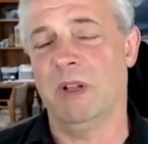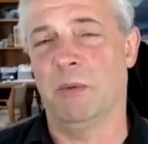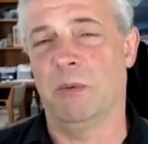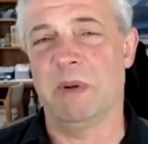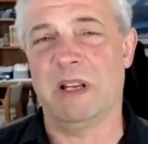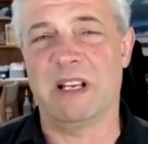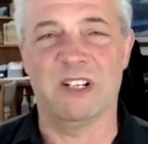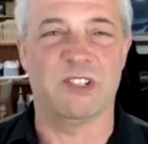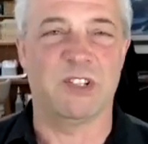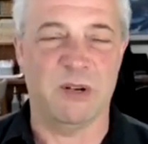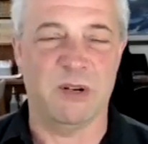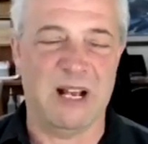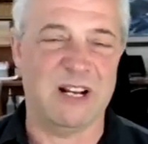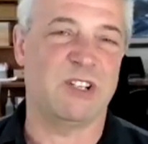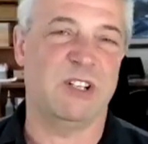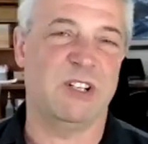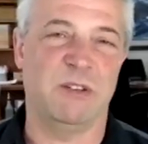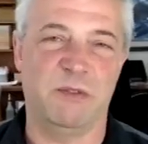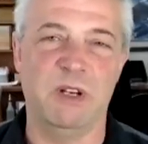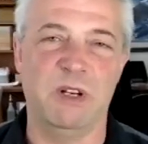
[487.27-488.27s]
because you're
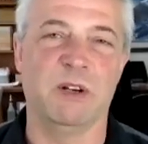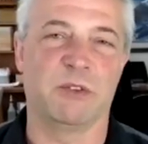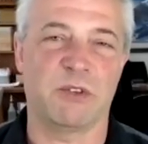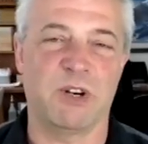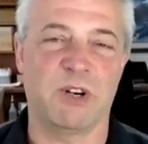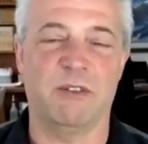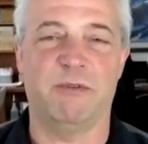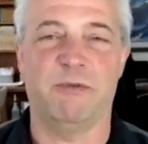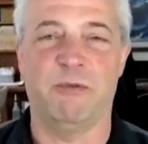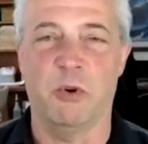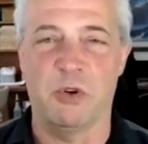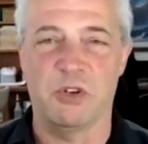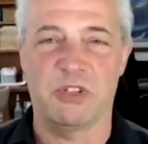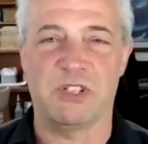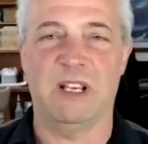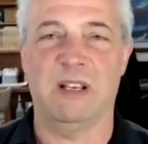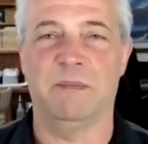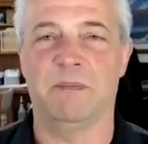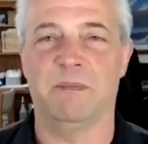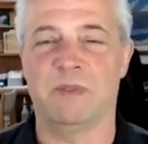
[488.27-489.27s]
actually, trying to force
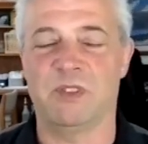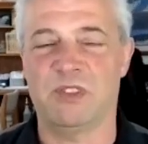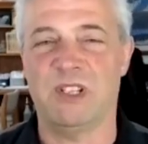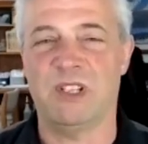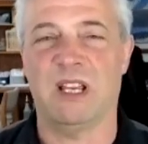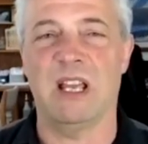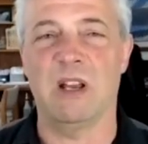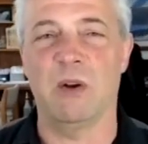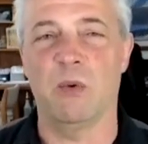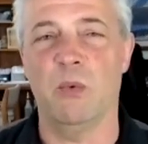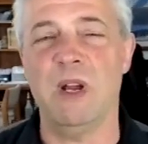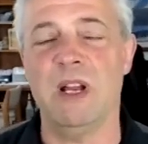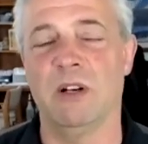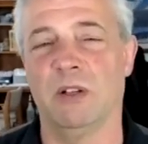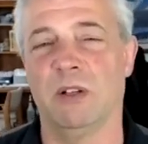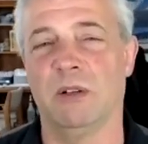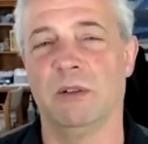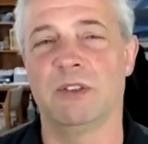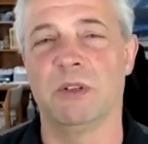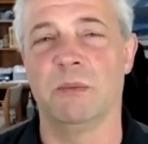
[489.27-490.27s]
a sticking
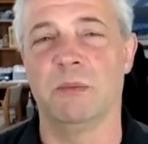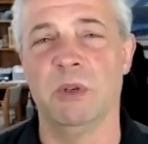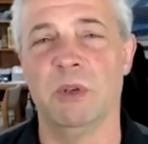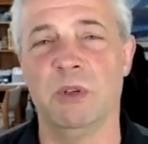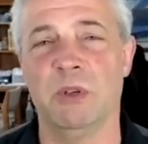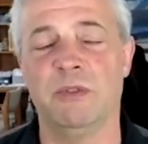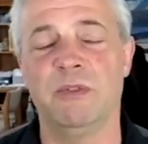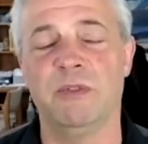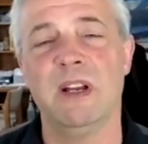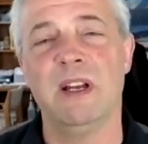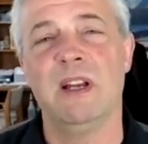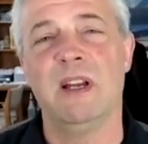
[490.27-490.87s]
wheel to move.